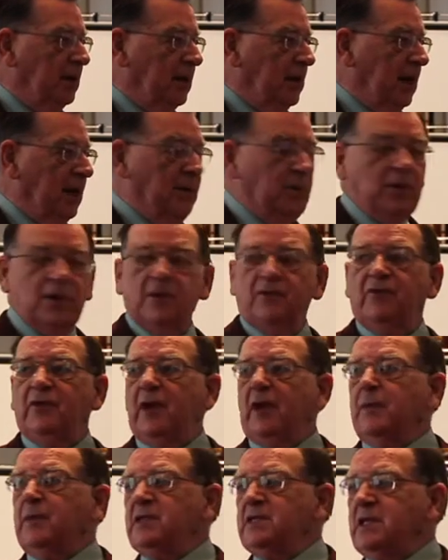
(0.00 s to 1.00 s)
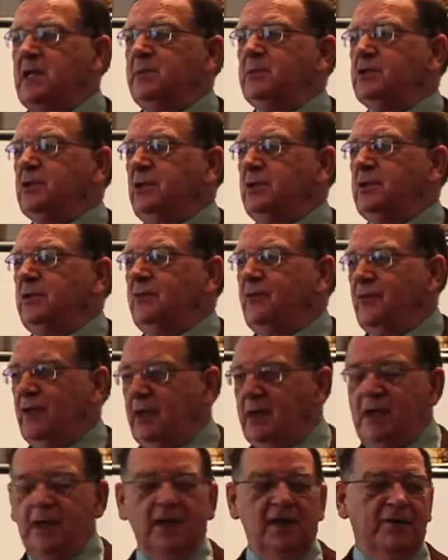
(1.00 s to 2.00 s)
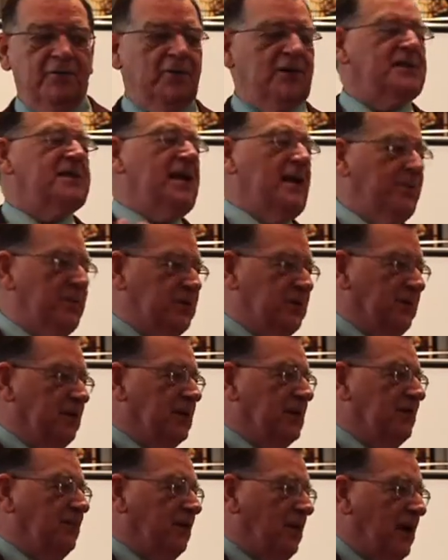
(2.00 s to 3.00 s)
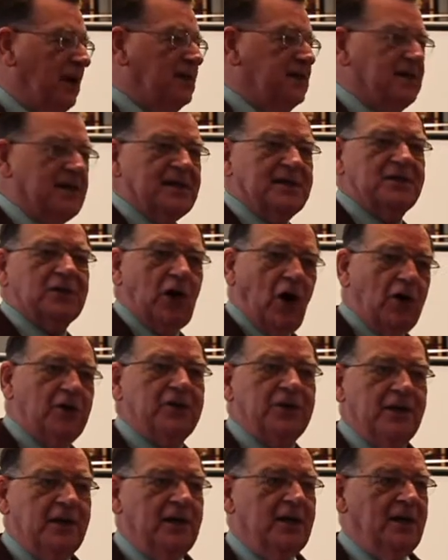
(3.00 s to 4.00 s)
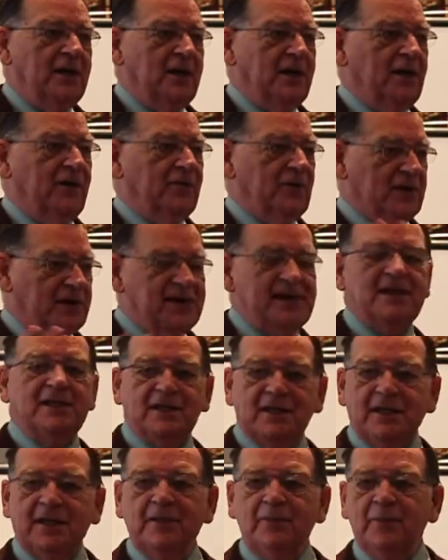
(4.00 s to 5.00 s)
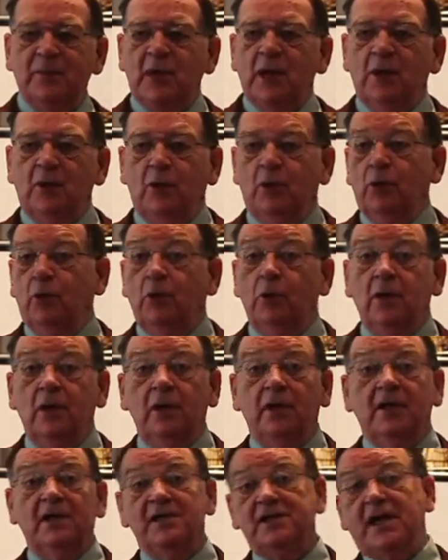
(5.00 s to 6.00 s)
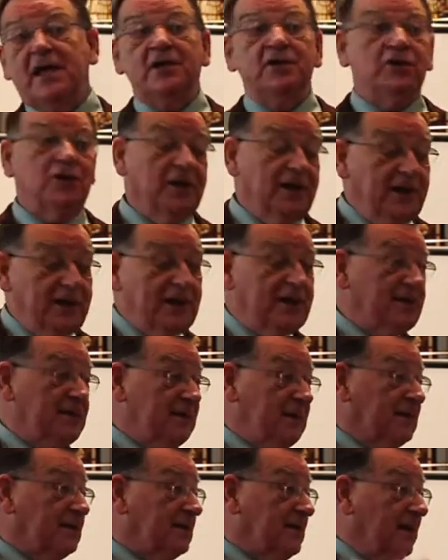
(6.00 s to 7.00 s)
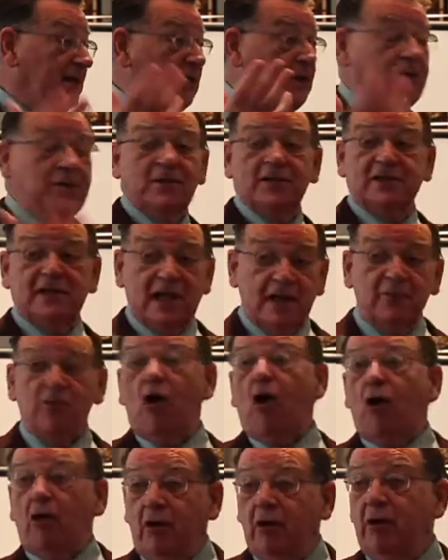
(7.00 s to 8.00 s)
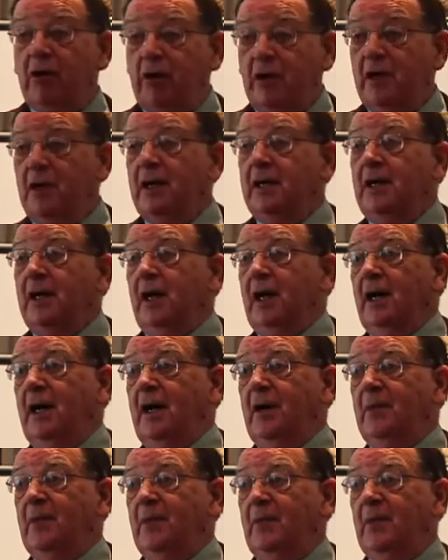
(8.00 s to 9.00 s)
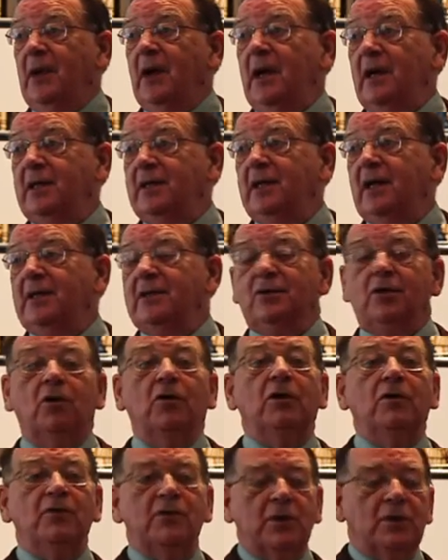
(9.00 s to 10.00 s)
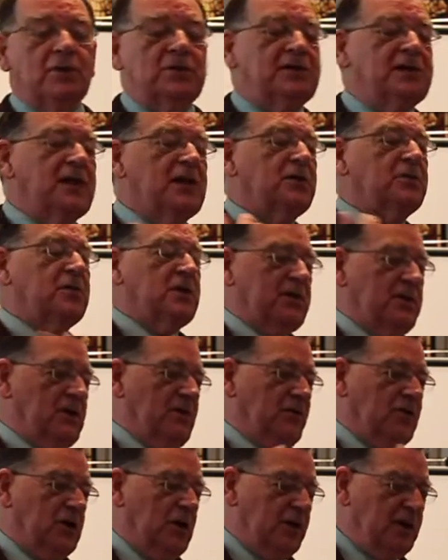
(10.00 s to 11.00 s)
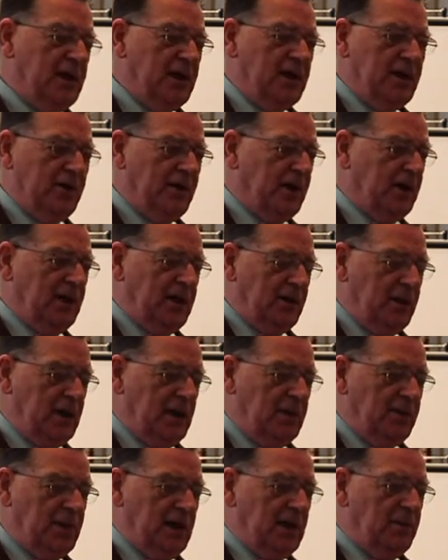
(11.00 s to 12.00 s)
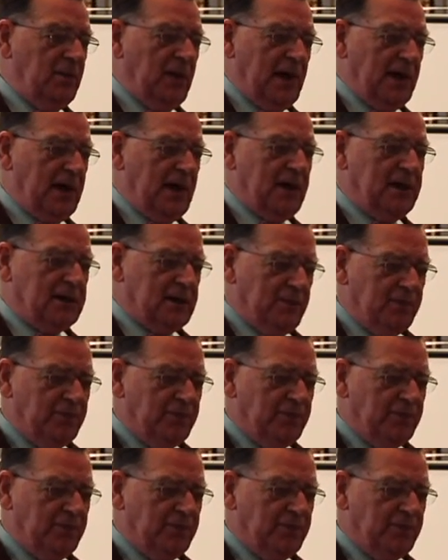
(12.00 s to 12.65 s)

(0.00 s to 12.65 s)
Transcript: and would have found the same sort of reception that Francis got of Assisi, who essentially is cut out of the same rock. And all of those things were sort of cohering in my head,